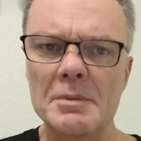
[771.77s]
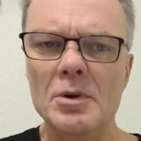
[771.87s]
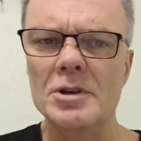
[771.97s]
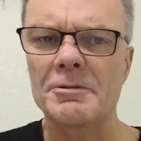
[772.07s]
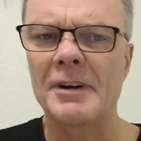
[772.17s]

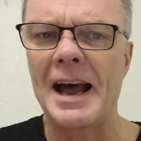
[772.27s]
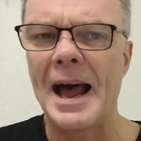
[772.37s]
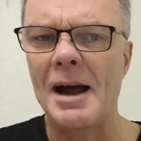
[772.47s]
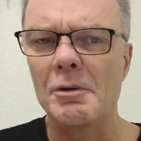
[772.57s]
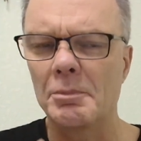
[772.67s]
flat
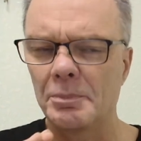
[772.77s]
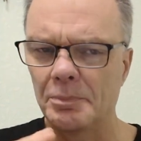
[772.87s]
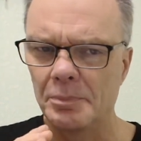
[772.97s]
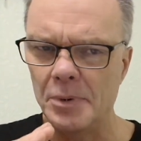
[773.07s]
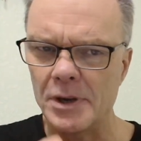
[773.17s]
out,
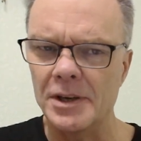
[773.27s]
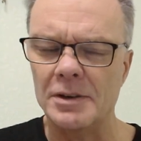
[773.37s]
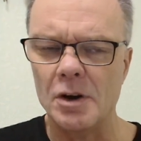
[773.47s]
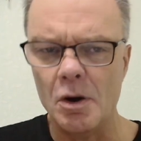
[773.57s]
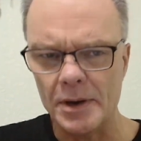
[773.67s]
but
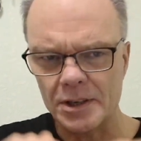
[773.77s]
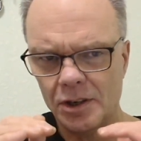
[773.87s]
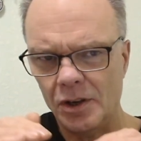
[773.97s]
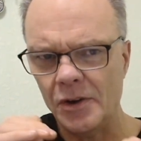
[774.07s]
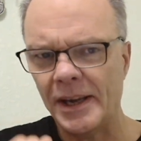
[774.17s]
you're always
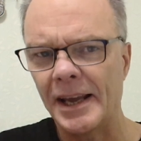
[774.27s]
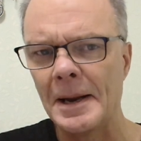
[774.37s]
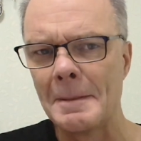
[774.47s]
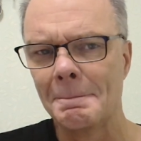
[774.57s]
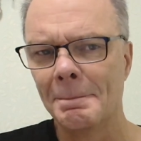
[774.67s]

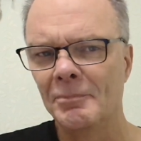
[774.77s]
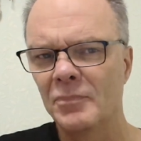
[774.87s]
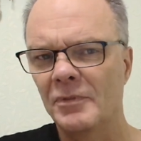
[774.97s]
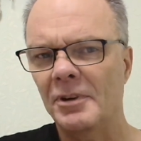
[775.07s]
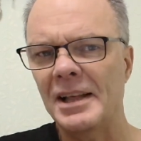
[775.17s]
looking
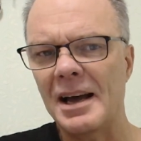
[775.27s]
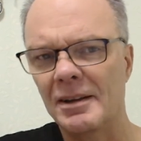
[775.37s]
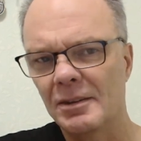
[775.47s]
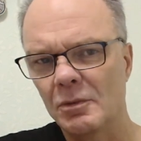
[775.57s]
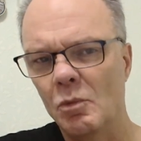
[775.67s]
for
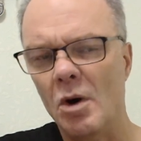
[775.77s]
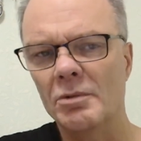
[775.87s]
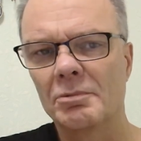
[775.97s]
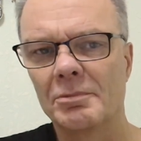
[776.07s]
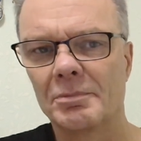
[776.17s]
that
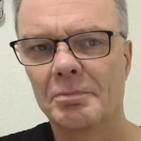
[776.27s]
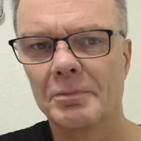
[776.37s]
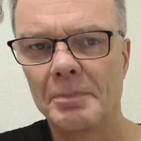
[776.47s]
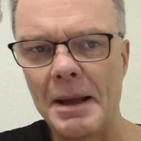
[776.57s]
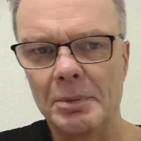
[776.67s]
one
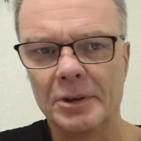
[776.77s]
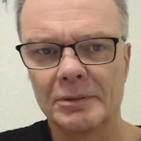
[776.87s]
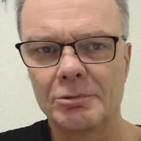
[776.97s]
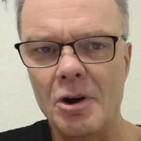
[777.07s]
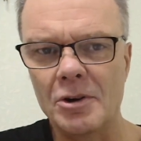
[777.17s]
pebble
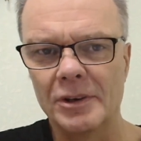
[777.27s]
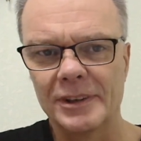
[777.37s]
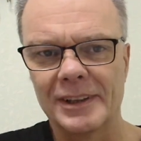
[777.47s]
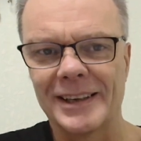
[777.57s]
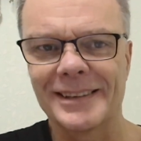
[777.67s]
of rock
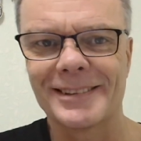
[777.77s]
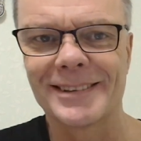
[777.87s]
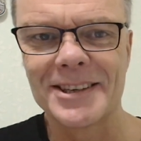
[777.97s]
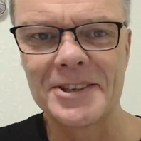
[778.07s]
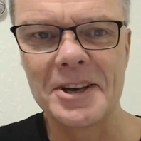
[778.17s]
under
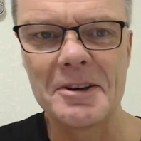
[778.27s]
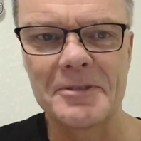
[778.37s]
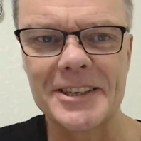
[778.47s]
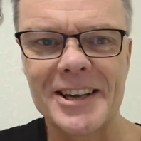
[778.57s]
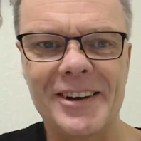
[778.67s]
the
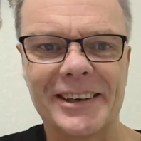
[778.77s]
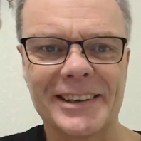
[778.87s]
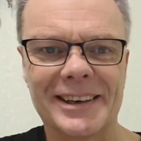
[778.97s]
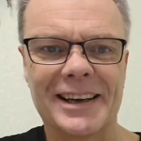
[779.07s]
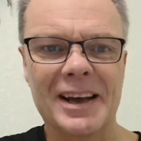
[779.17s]
surface, aren't you?
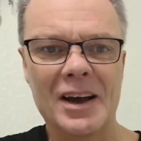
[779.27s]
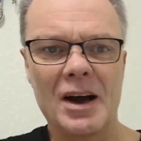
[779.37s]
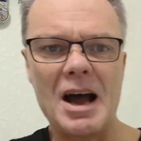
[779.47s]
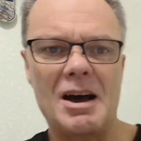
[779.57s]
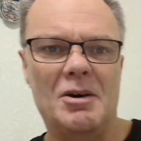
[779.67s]
Like,
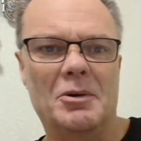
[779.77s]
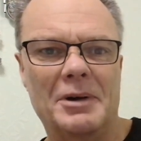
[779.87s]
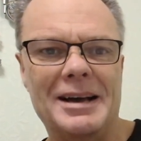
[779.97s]
oh, that